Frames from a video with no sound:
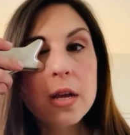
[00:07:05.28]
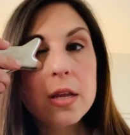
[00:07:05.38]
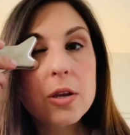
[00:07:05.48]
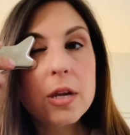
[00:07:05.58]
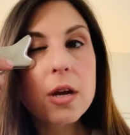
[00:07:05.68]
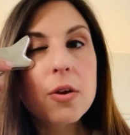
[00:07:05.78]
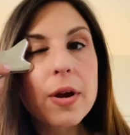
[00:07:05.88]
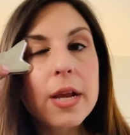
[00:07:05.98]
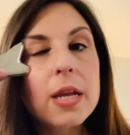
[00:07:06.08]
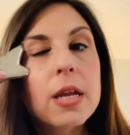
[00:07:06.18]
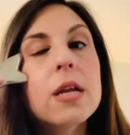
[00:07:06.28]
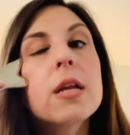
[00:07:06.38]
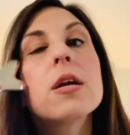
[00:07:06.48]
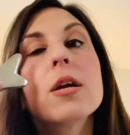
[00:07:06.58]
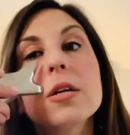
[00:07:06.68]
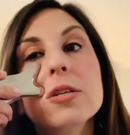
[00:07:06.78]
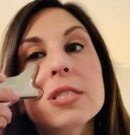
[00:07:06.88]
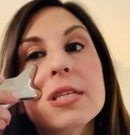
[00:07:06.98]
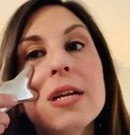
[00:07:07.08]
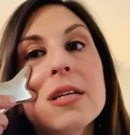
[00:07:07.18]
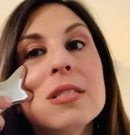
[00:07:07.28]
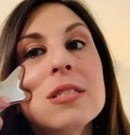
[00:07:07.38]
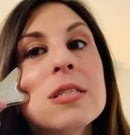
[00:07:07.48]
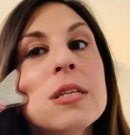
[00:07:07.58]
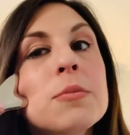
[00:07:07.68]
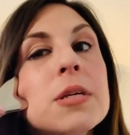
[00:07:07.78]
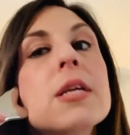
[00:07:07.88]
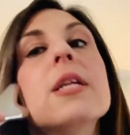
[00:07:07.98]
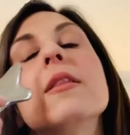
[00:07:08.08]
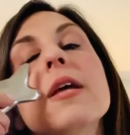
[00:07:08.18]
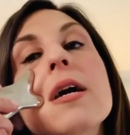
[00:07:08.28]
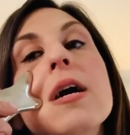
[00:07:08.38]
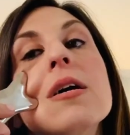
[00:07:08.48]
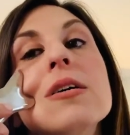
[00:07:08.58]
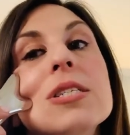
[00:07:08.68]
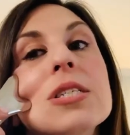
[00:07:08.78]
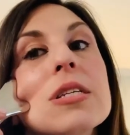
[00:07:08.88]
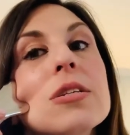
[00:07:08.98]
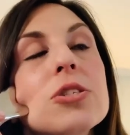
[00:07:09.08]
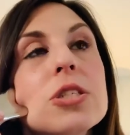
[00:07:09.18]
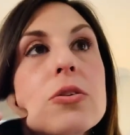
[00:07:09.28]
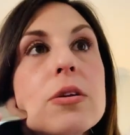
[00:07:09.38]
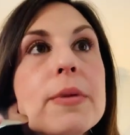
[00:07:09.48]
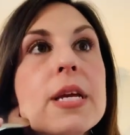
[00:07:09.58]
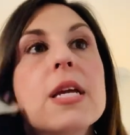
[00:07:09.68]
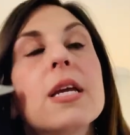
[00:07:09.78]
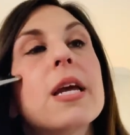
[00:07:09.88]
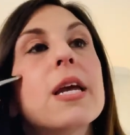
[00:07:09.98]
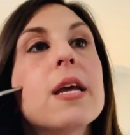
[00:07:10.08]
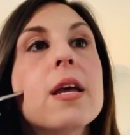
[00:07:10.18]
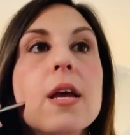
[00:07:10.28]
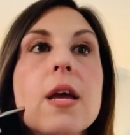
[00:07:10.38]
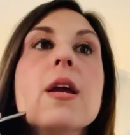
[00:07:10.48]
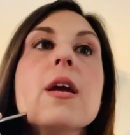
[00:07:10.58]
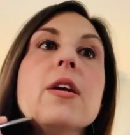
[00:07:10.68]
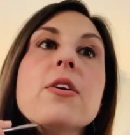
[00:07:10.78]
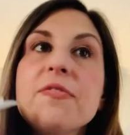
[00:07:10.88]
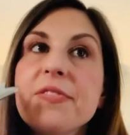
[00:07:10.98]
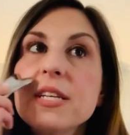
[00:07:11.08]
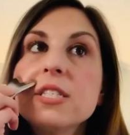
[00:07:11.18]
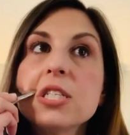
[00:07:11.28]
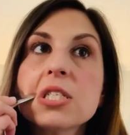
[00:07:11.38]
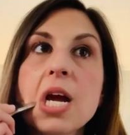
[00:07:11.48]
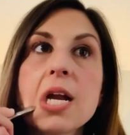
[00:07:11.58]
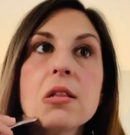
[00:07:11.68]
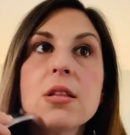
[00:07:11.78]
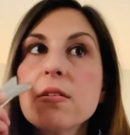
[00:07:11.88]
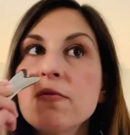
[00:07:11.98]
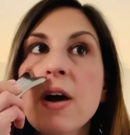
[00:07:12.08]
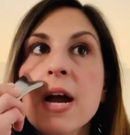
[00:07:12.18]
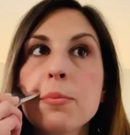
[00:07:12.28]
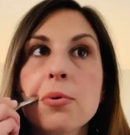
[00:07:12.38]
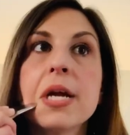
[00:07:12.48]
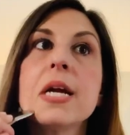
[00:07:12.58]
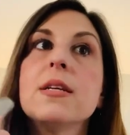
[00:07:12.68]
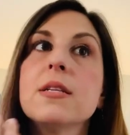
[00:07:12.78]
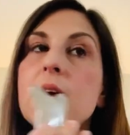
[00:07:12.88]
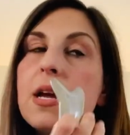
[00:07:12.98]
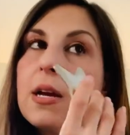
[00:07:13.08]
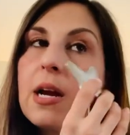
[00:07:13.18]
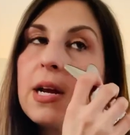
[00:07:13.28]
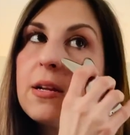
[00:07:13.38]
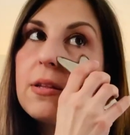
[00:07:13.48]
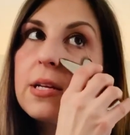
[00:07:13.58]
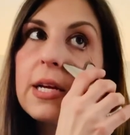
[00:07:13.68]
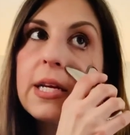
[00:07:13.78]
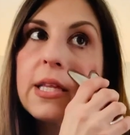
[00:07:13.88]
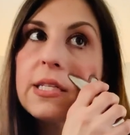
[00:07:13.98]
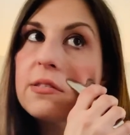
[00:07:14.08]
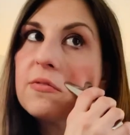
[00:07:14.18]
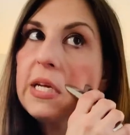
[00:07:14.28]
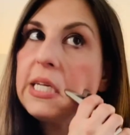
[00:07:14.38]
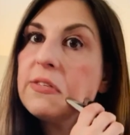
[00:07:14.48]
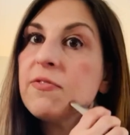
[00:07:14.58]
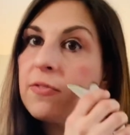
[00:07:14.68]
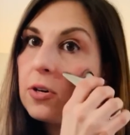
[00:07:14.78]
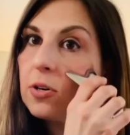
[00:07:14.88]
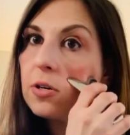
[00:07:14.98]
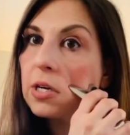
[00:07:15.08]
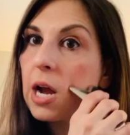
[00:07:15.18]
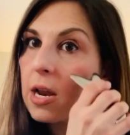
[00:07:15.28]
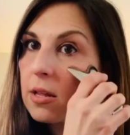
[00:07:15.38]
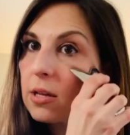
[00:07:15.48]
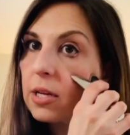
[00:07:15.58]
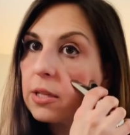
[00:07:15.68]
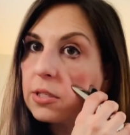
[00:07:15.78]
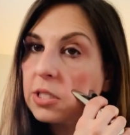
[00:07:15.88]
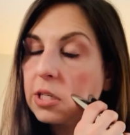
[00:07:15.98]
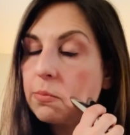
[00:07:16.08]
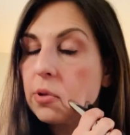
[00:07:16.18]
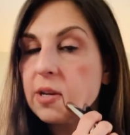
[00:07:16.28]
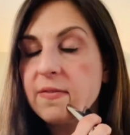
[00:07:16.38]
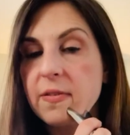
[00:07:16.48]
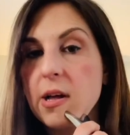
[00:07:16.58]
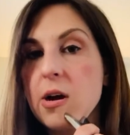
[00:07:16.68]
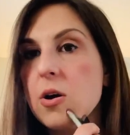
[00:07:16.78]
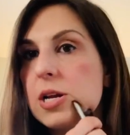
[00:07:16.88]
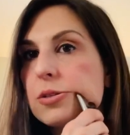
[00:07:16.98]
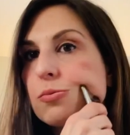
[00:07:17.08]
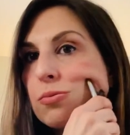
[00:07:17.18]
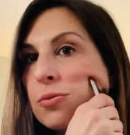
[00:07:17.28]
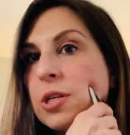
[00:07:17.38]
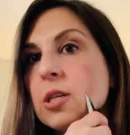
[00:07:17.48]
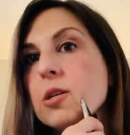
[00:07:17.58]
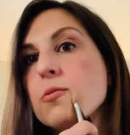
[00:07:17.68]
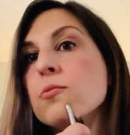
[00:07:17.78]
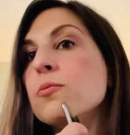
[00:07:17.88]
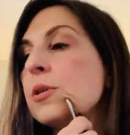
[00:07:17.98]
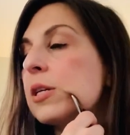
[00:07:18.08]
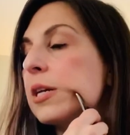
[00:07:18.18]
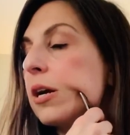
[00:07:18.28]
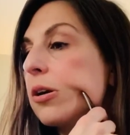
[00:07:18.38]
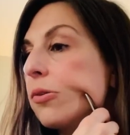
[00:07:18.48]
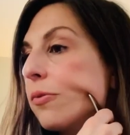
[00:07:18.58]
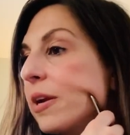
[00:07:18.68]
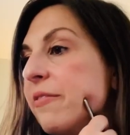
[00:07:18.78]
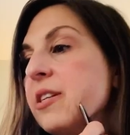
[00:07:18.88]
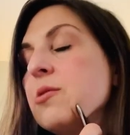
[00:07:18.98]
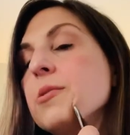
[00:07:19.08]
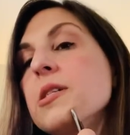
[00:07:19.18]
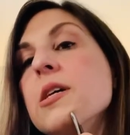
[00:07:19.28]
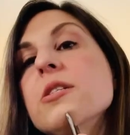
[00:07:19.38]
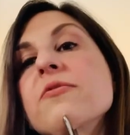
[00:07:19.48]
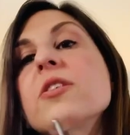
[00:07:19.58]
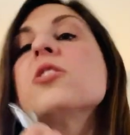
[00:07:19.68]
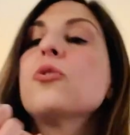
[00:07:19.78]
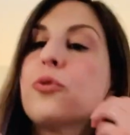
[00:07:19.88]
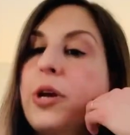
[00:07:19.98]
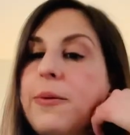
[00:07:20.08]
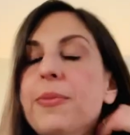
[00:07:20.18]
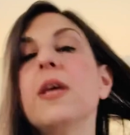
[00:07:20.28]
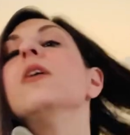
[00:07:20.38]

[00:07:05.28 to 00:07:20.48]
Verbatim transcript: You can go right here and just kind of stimulating that collagen. You're just sort of making it your face just kind of look vibrant, kind of look like it's it's full, kind of look like there's good blood flow. It's really, really a great facial massage. It feels so great.